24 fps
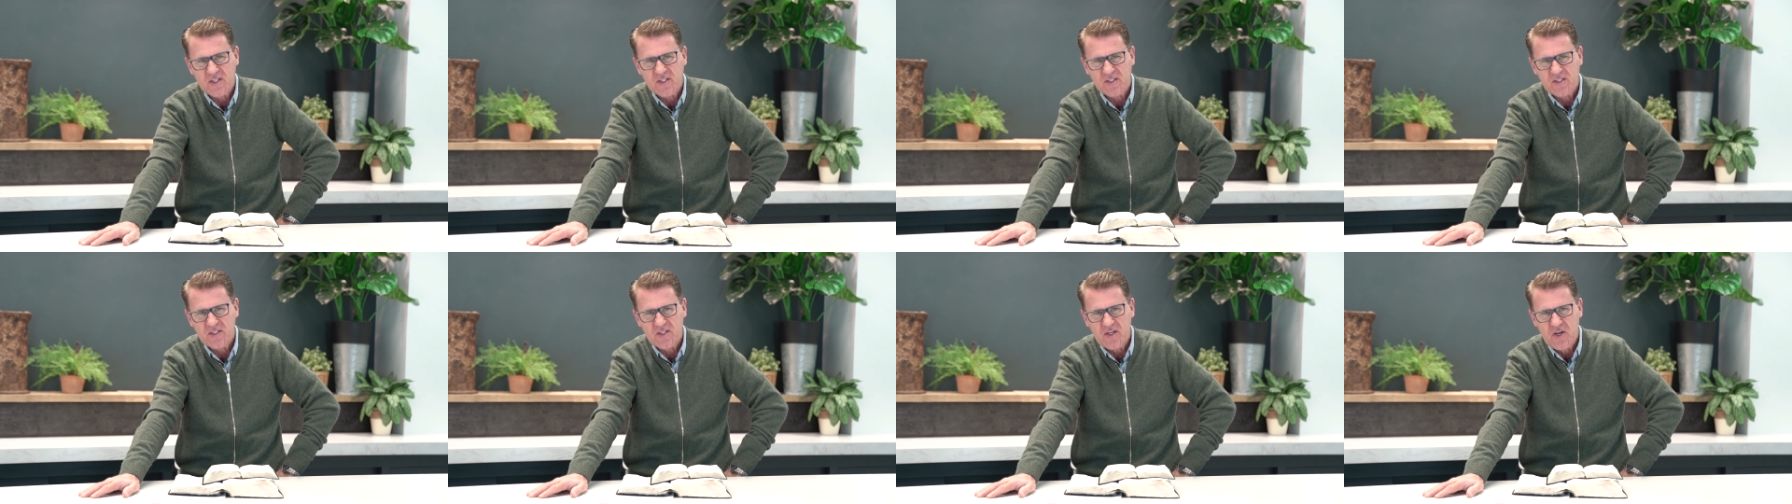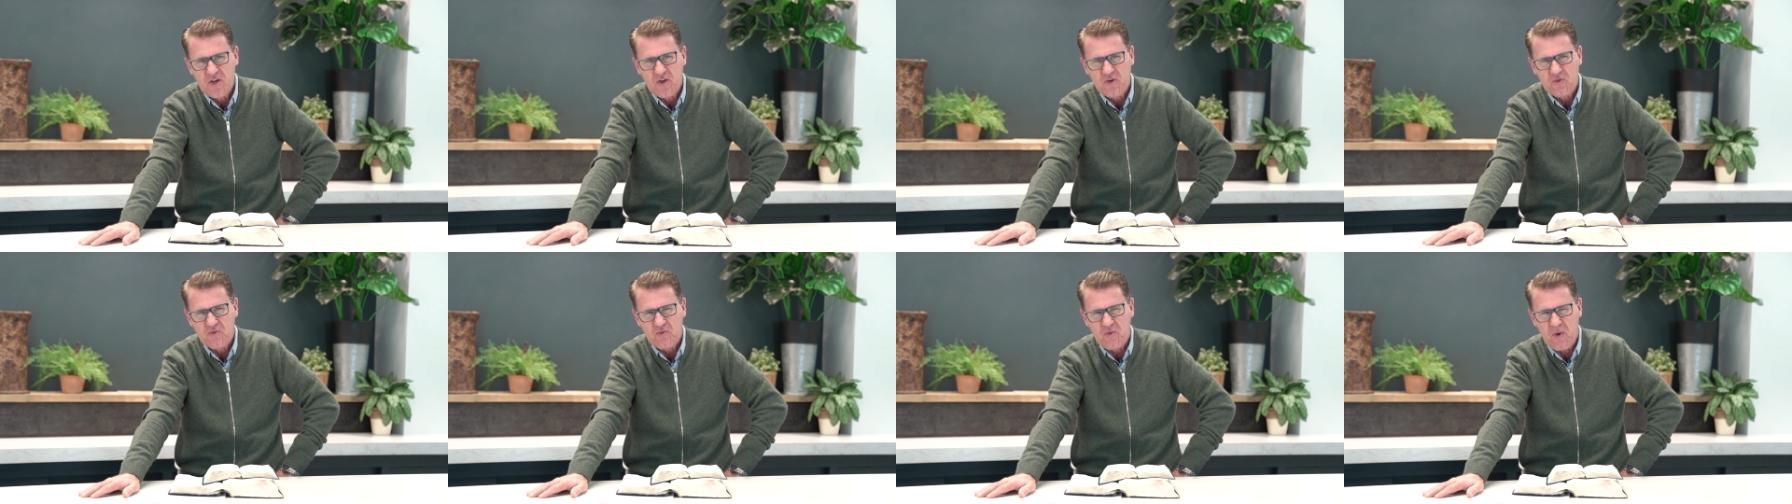it,
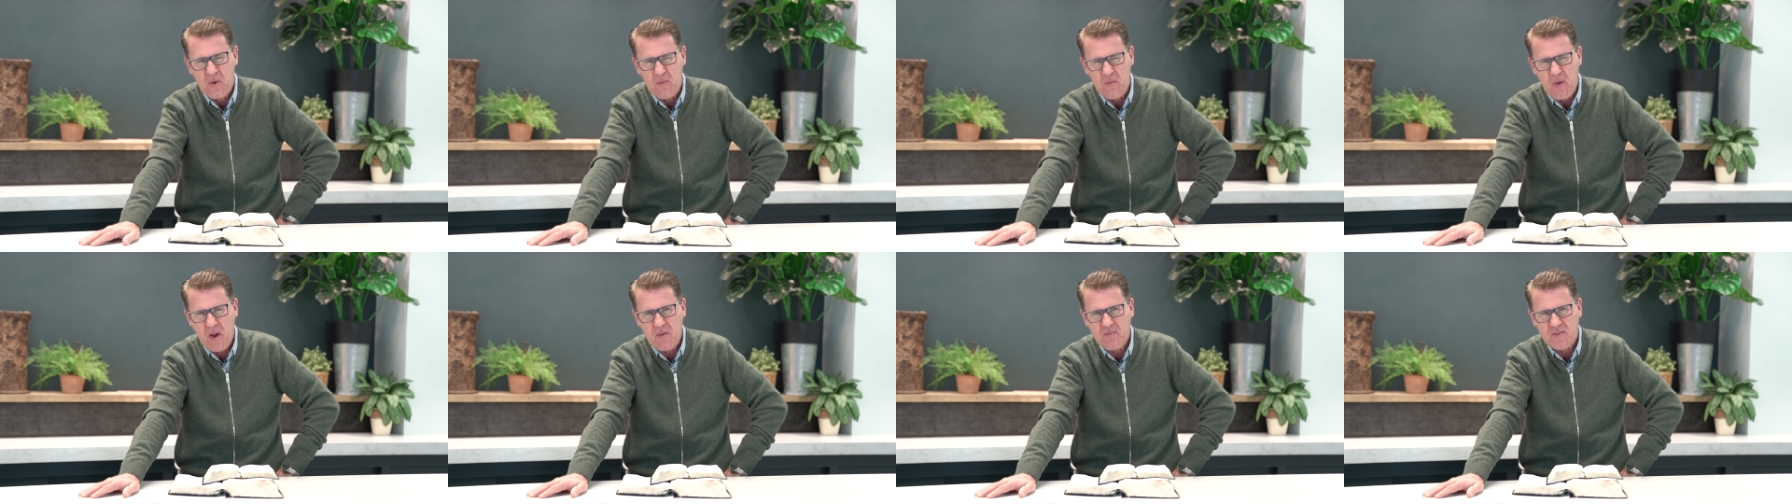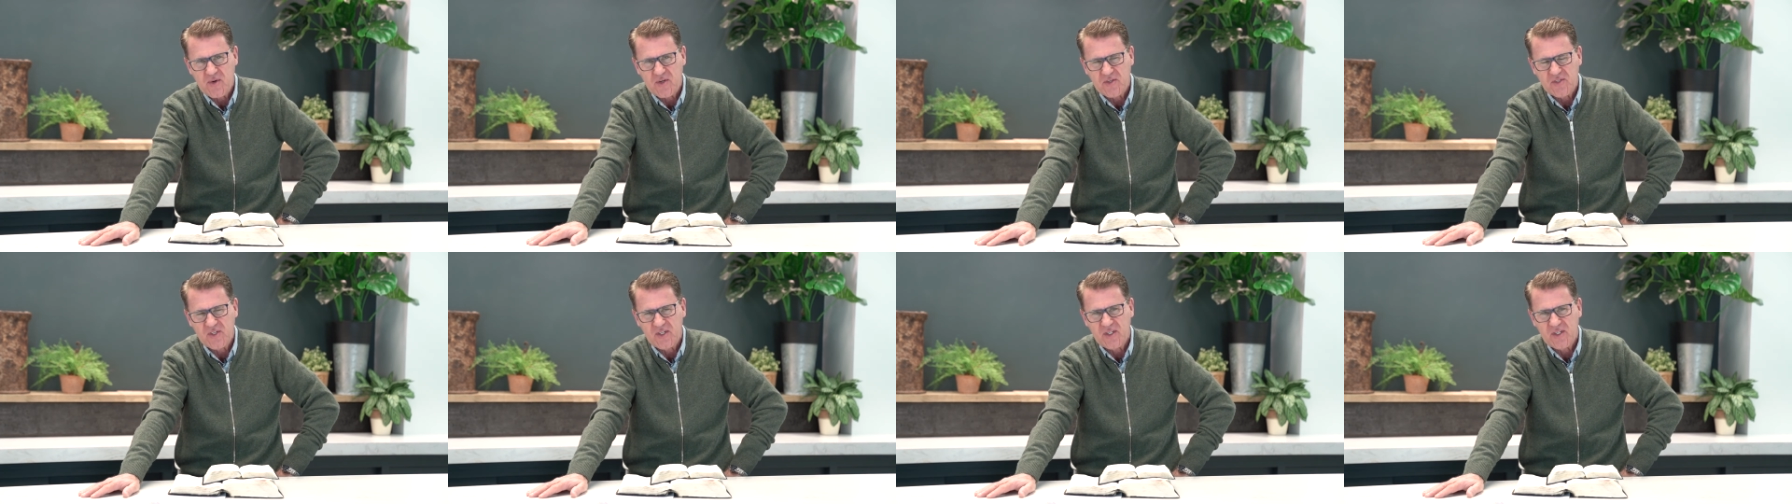
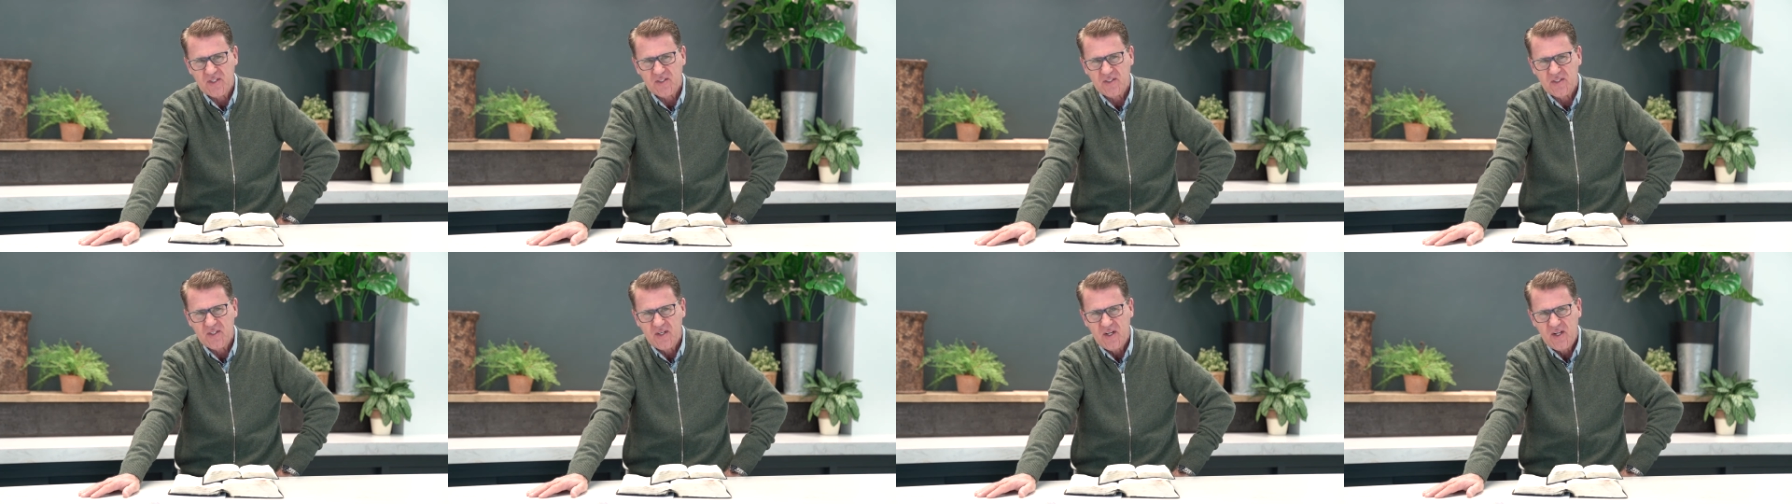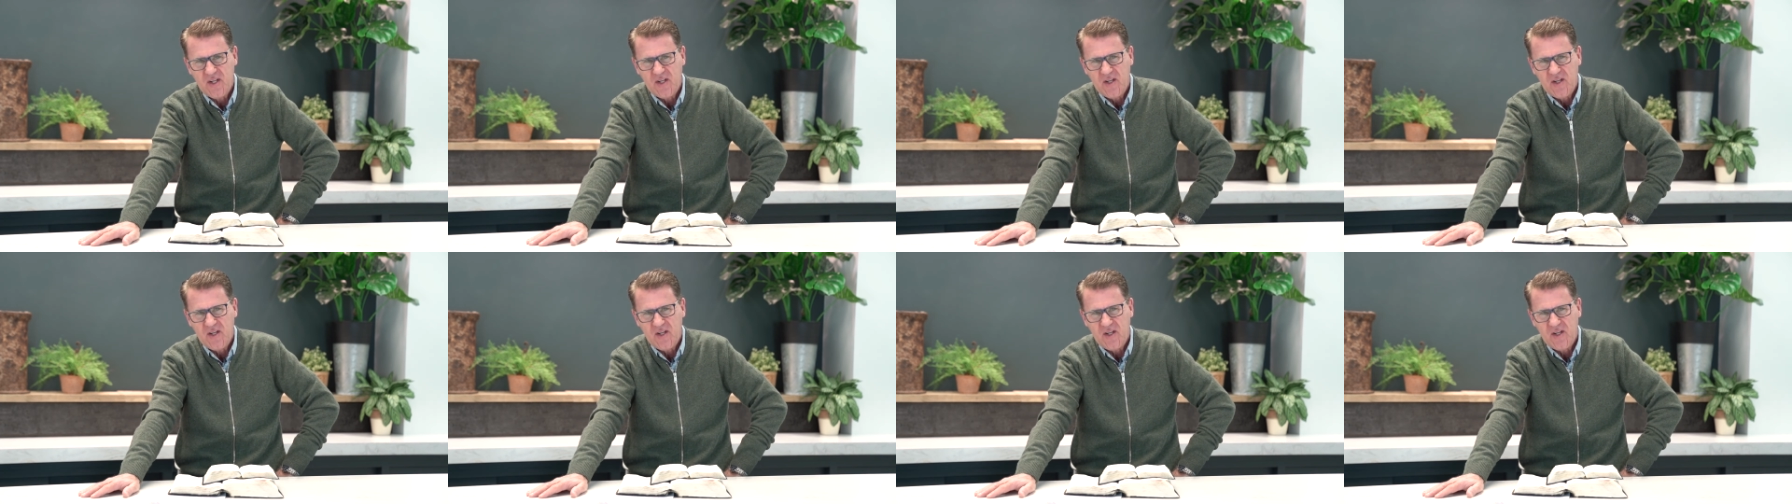remembers it.